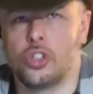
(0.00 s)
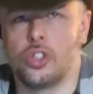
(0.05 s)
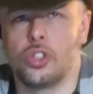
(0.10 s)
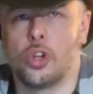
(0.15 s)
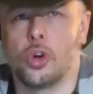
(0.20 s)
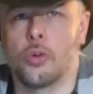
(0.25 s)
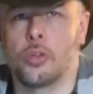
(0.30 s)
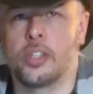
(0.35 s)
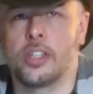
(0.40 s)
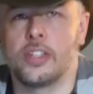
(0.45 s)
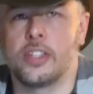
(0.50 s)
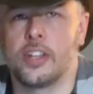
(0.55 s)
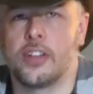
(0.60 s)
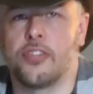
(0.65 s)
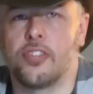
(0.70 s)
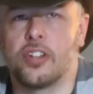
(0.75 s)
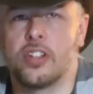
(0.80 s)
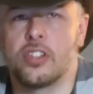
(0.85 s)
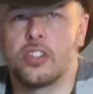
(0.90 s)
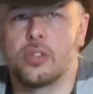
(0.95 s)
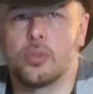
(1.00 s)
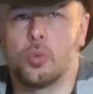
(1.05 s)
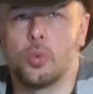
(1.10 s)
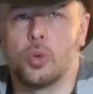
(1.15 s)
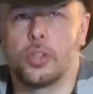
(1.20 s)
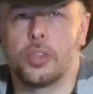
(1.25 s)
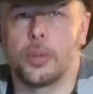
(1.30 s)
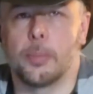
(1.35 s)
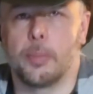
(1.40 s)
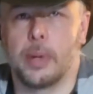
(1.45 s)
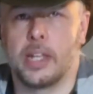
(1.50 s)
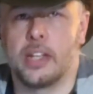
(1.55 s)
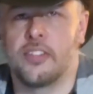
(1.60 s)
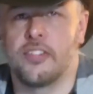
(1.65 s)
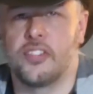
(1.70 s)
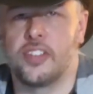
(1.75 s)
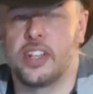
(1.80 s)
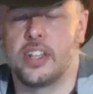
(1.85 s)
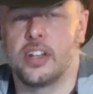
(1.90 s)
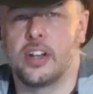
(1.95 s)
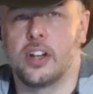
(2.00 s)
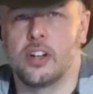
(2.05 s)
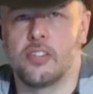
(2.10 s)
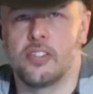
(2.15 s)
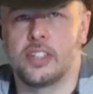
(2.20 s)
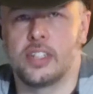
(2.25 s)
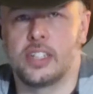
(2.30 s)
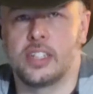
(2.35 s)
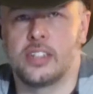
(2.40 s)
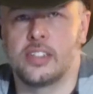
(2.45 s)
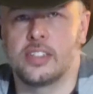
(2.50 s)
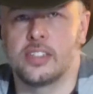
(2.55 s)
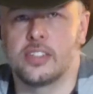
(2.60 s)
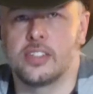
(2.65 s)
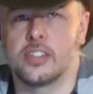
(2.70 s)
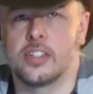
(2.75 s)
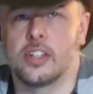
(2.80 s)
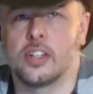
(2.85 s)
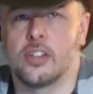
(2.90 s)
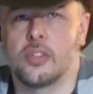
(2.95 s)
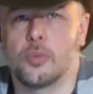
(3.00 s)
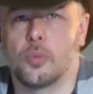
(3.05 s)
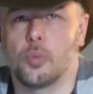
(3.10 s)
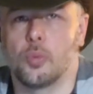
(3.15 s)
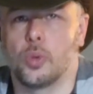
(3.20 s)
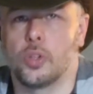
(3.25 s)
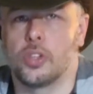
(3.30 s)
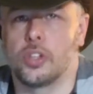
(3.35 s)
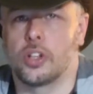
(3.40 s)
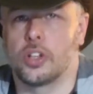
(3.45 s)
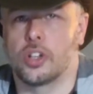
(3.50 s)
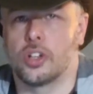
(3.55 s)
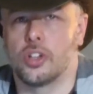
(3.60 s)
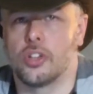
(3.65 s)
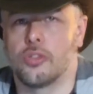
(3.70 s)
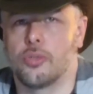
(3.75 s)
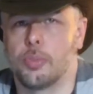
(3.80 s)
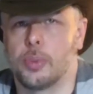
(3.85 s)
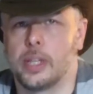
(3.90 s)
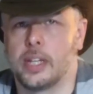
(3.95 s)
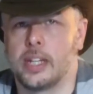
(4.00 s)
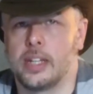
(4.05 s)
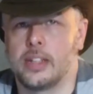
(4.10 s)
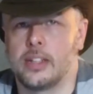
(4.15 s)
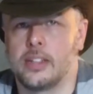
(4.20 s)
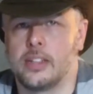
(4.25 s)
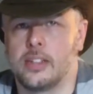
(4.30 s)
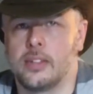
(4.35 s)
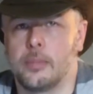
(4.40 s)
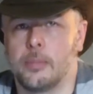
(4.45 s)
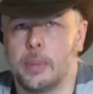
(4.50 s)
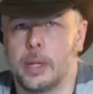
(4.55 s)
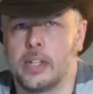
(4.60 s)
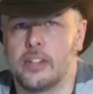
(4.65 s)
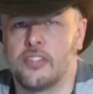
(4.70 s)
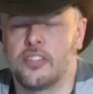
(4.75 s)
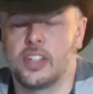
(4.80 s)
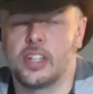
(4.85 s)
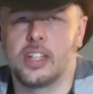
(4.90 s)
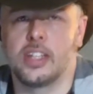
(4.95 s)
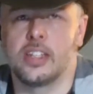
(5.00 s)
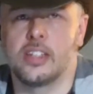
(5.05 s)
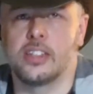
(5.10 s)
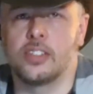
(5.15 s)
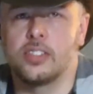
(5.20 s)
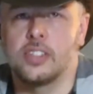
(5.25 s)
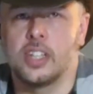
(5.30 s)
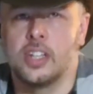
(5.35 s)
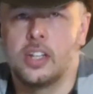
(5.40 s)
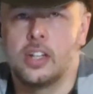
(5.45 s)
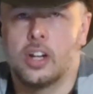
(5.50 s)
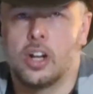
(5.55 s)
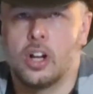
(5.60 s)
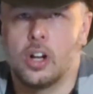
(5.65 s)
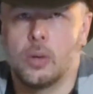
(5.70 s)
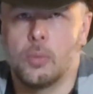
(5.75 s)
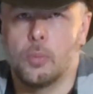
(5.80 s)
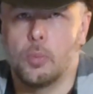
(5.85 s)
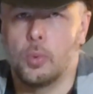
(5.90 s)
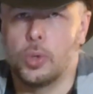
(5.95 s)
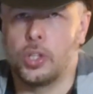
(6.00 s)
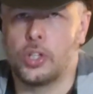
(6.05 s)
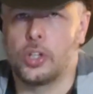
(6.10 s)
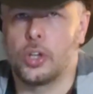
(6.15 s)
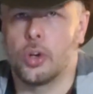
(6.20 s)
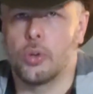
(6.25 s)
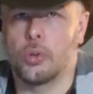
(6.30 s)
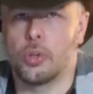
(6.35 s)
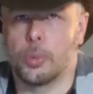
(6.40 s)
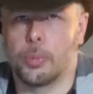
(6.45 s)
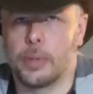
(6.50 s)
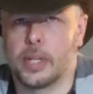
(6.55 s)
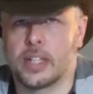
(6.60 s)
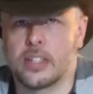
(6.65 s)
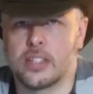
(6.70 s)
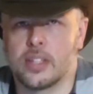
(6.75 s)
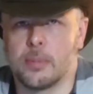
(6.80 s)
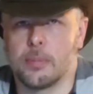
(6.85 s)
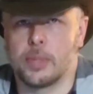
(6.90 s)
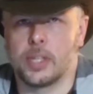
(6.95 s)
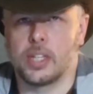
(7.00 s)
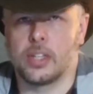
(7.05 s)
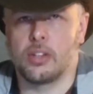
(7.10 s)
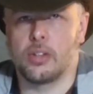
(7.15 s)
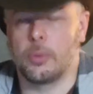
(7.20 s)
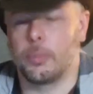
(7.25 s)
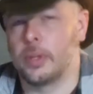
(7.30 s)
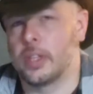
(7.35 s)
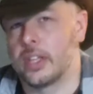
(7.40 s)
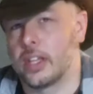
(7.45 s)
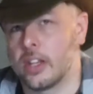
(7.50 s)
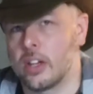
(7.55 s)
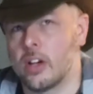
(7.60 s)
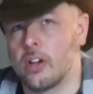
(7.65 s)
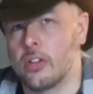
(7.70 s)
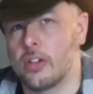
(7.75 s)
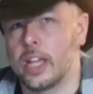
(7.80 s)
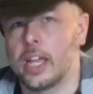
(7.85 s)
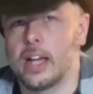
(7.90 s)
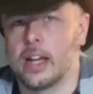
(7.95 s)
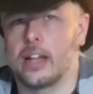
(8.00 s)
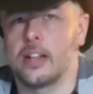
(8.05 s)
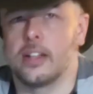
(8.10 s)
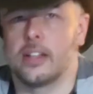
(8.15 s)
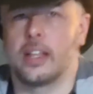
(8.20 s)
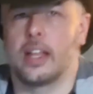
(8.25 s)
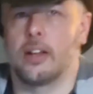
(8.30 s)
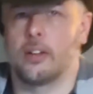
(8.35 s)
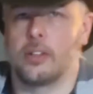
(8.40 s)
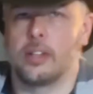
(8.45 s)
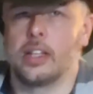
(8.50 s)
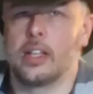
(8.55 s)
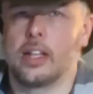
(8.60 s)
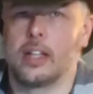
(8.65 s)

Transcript: knowing the difference of what the benefit of it is, of what the curved blade benefit is, when you go to pick something, you'd be like, oh yeah, that